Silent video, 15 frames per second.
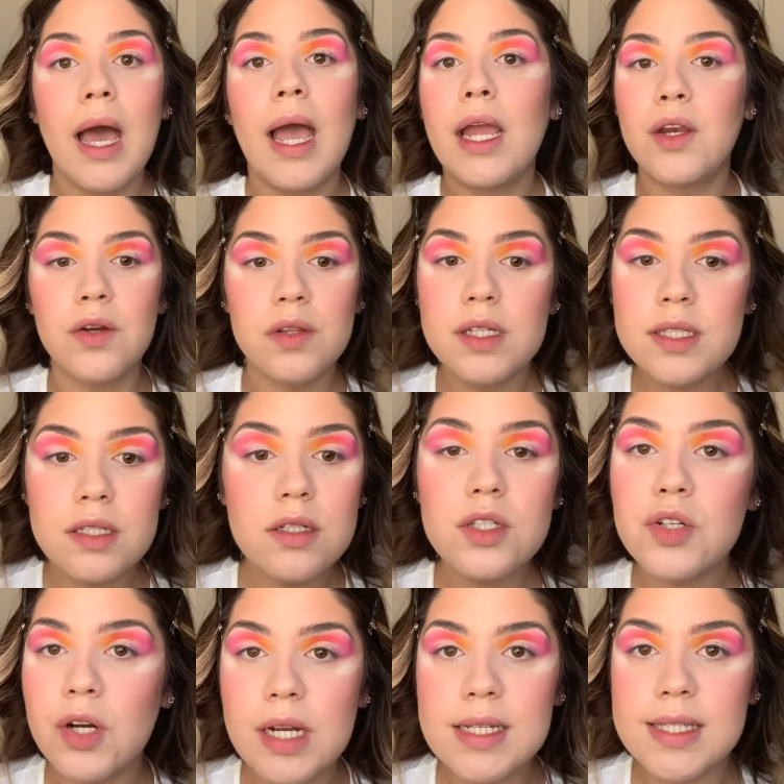I know this looks
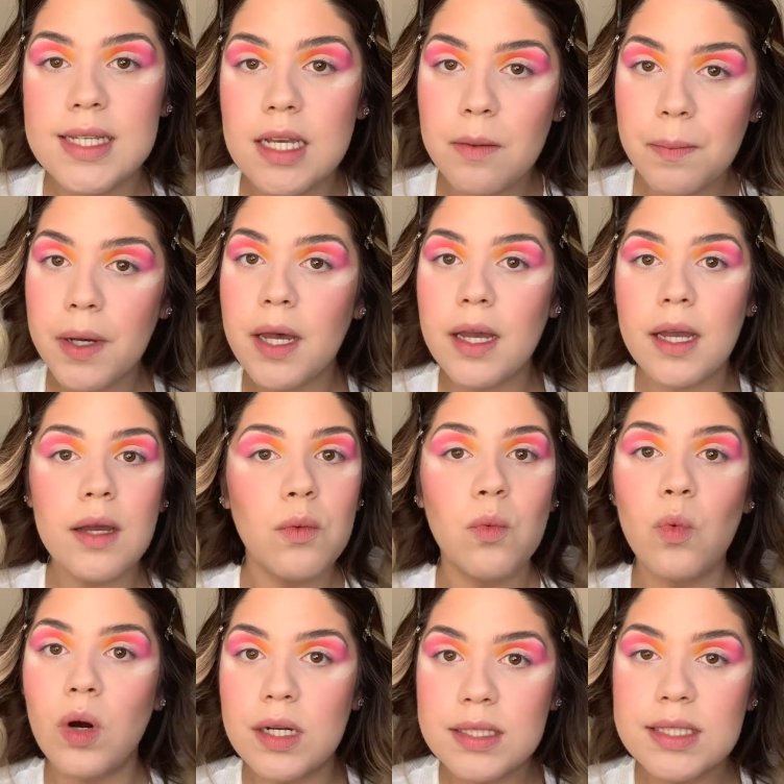crazy, but
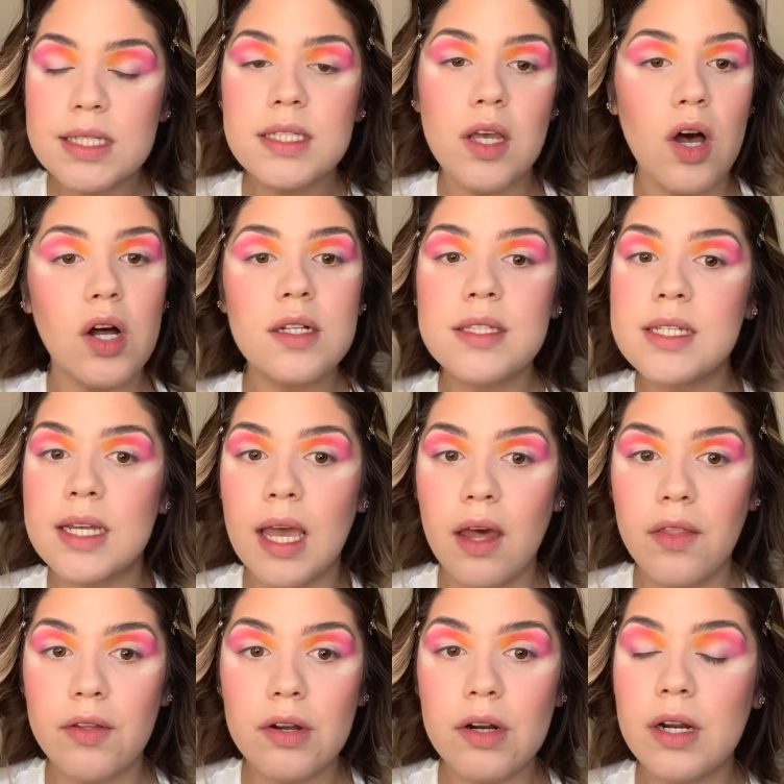once it's all
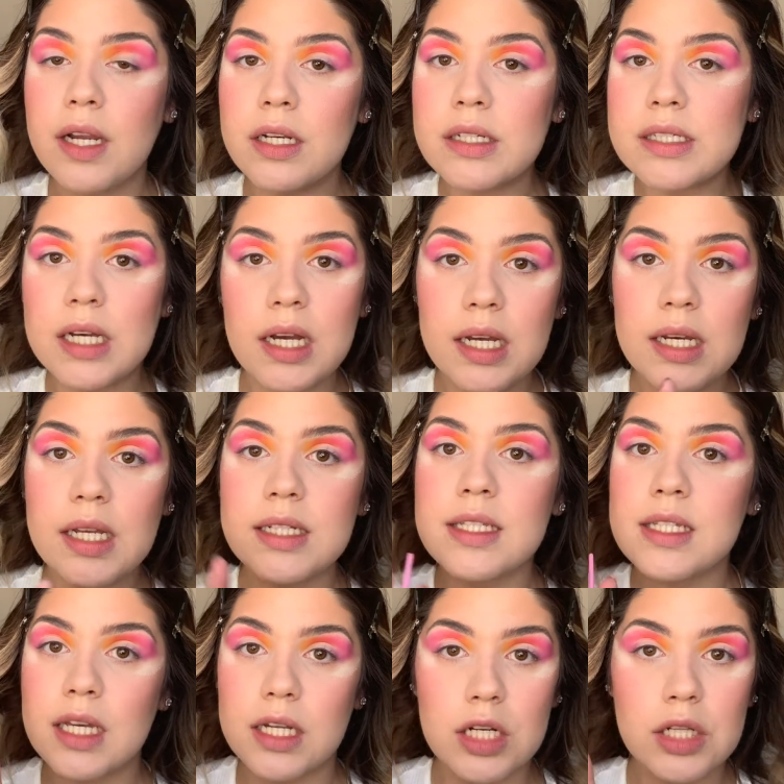together and done,
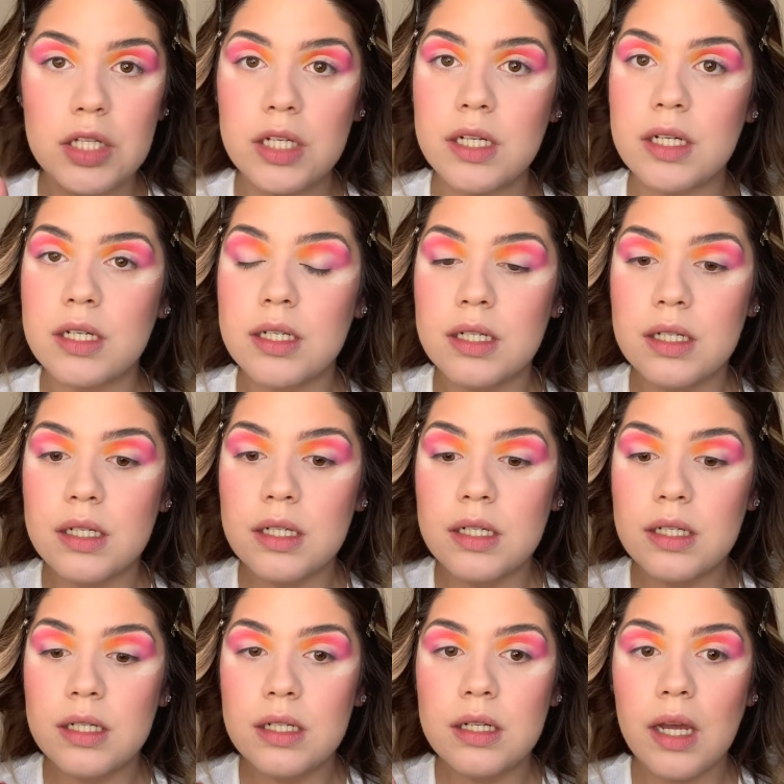it's gonna look,
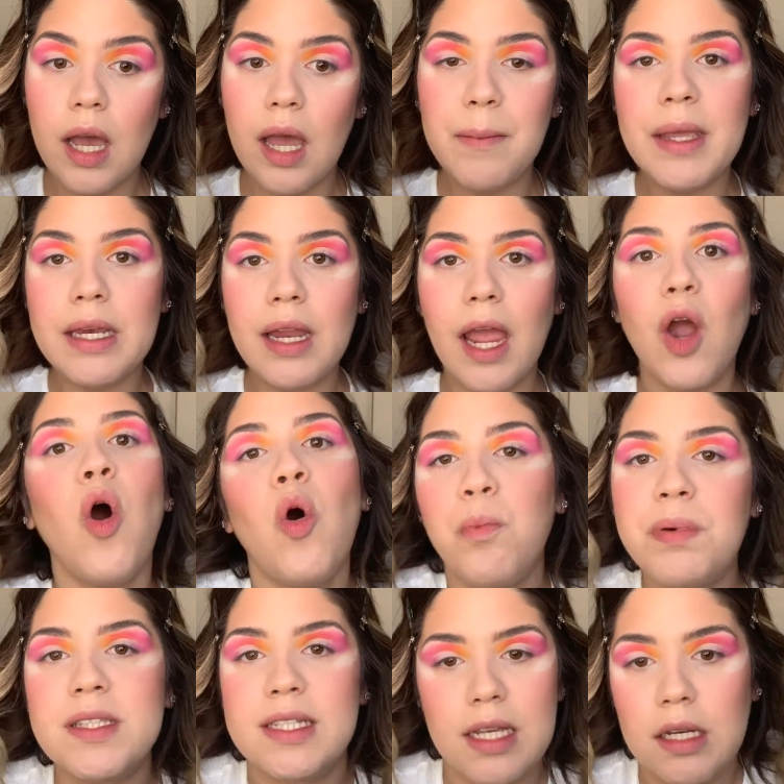I mean, I hope
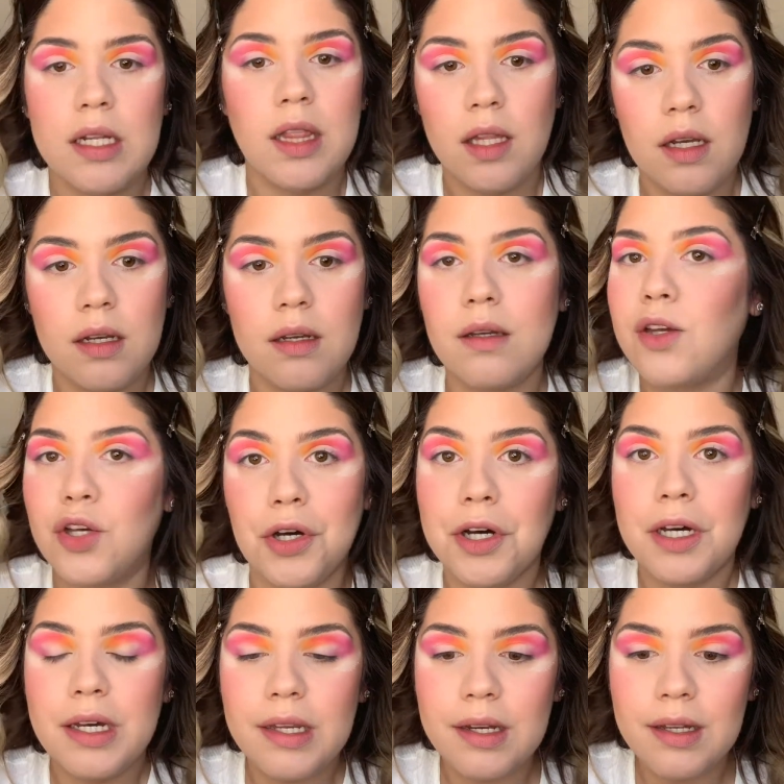it's gonna look
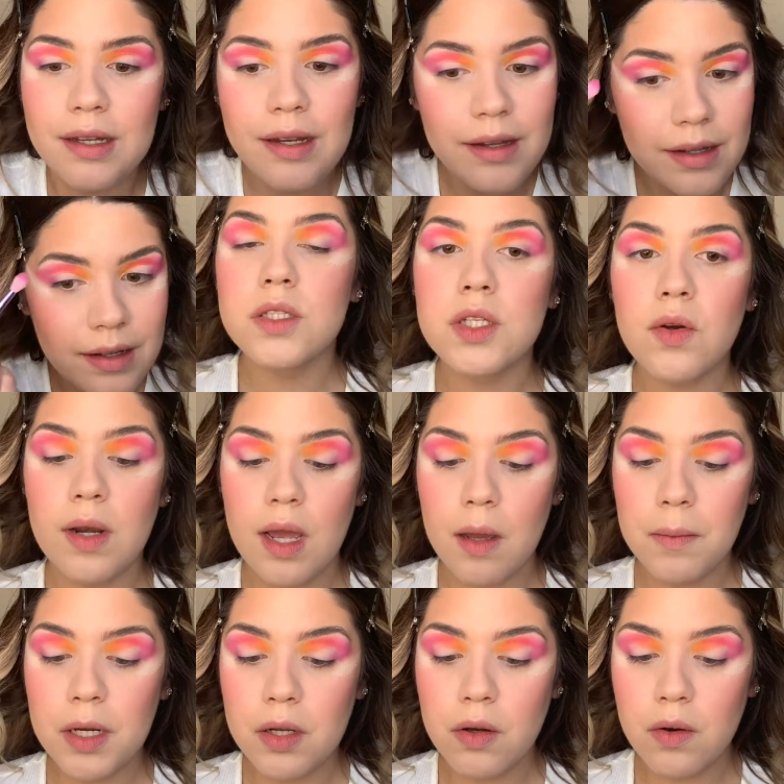good. So now I'm
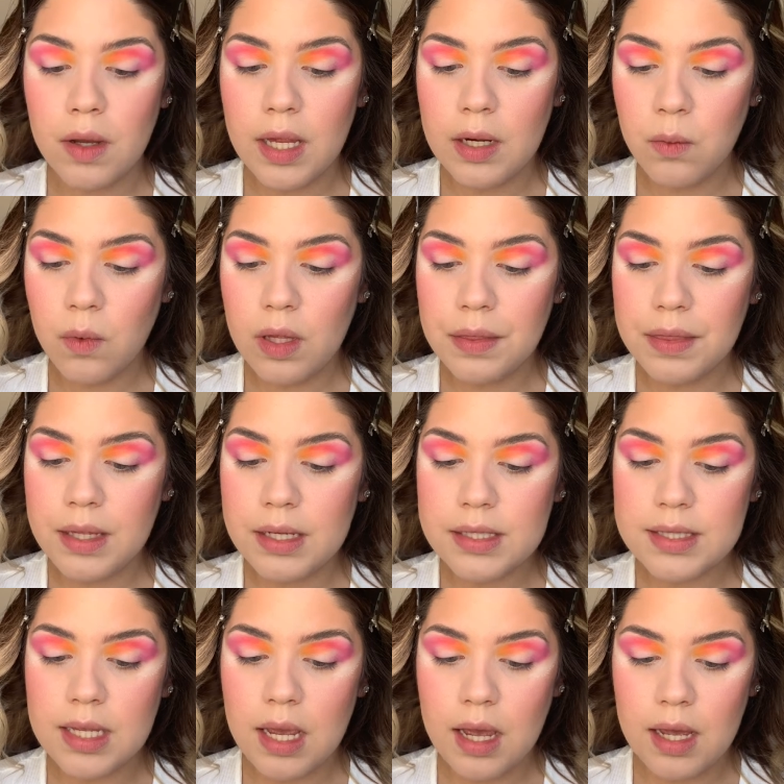gonna go in with
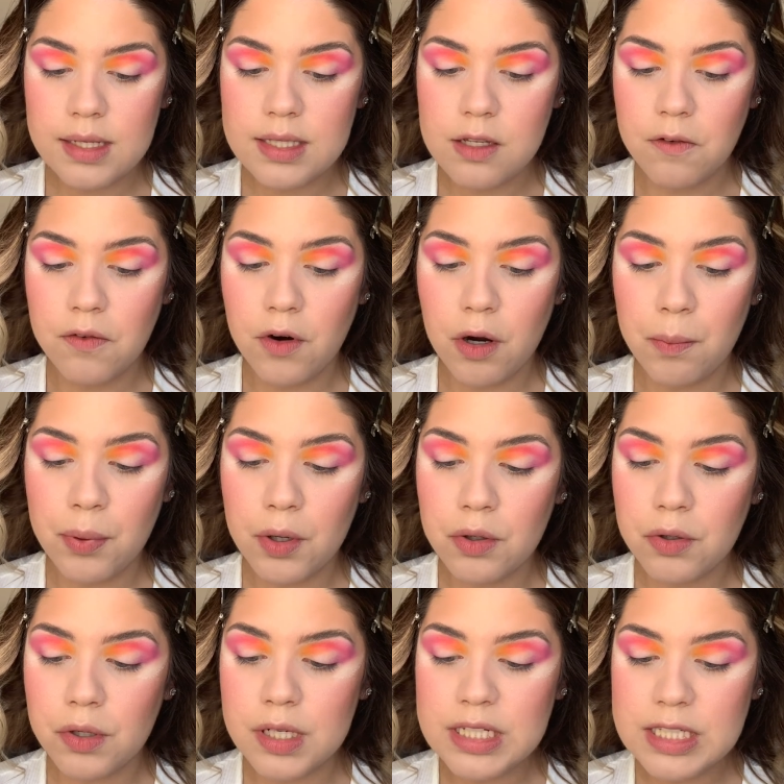this Sephora Pro
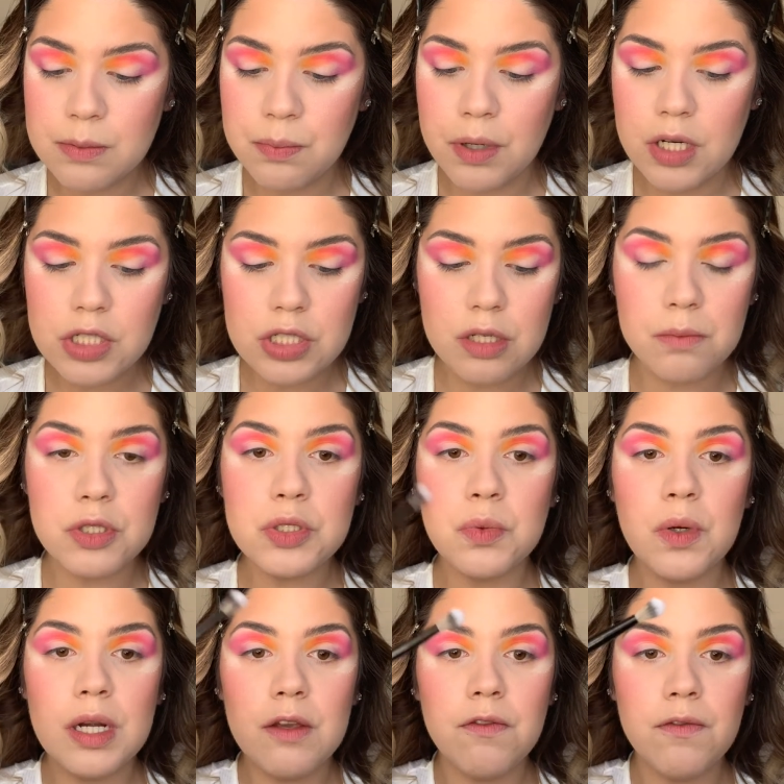Crease brush number
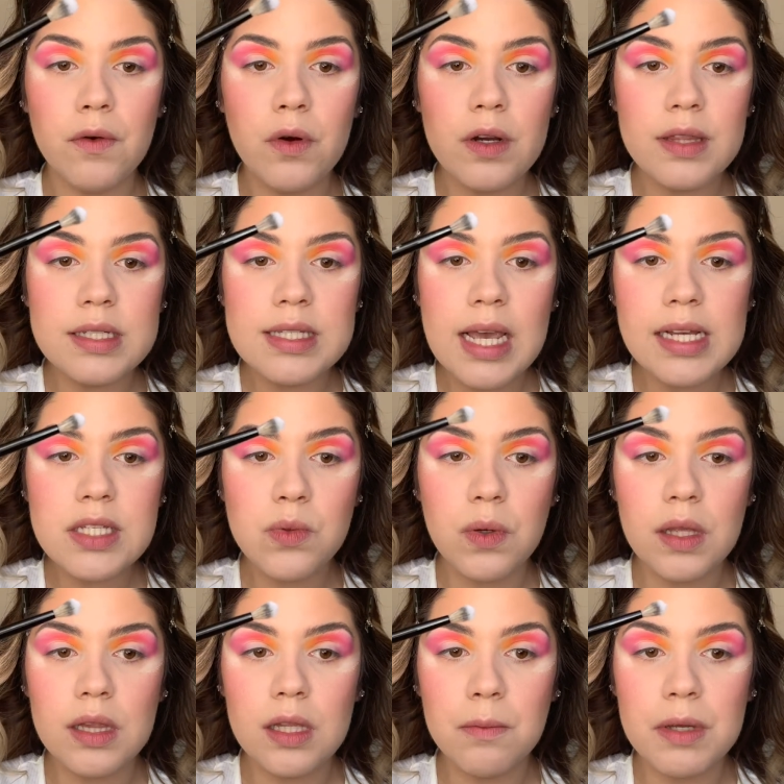24. This has
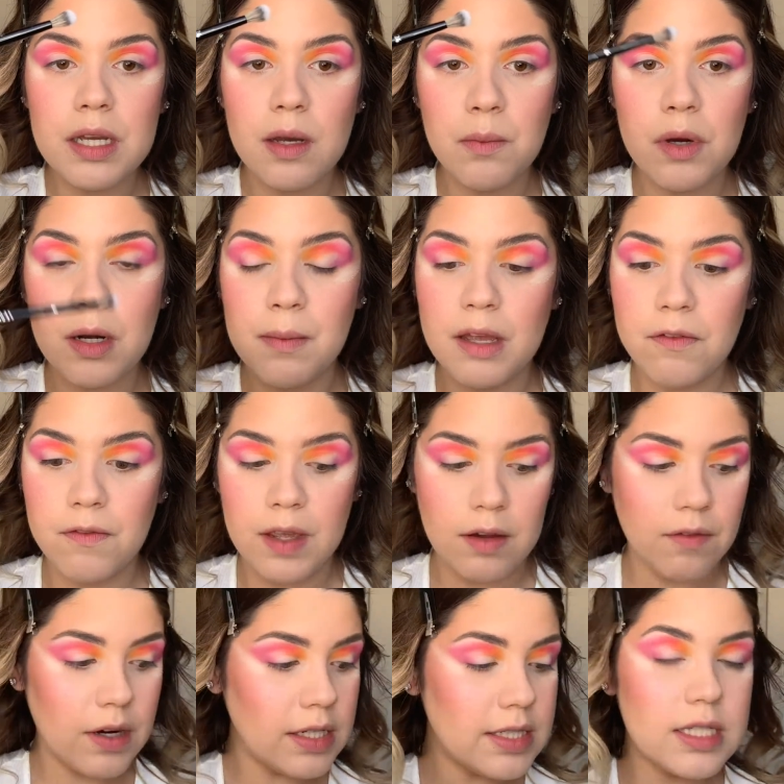quickly become one of my
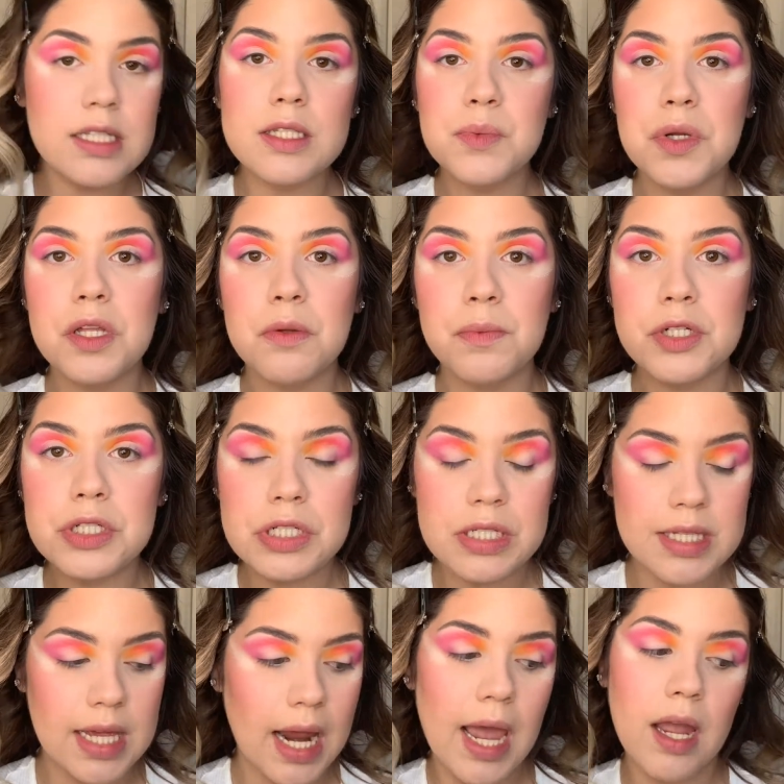favorites. This is one of the brushes
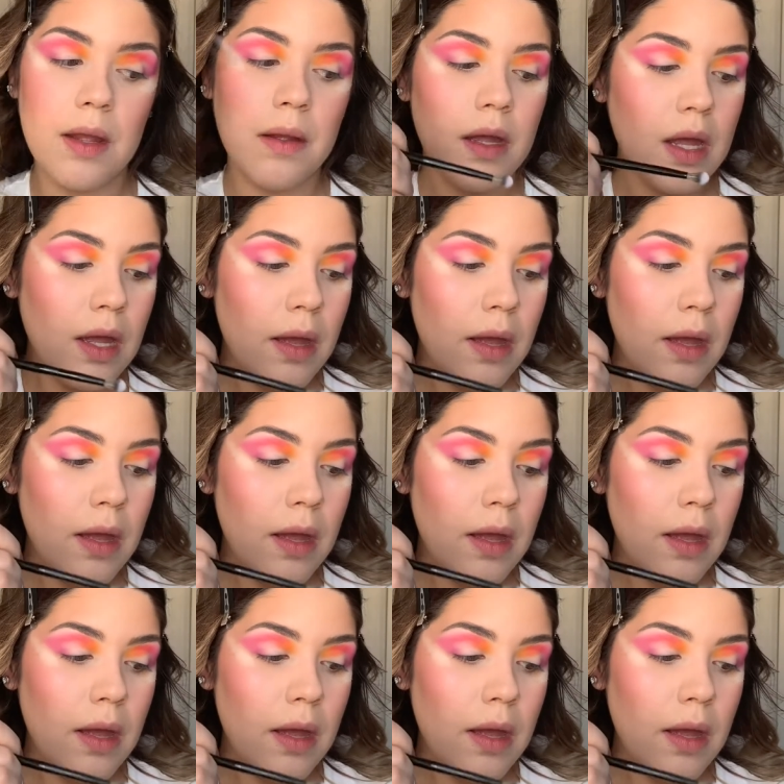that I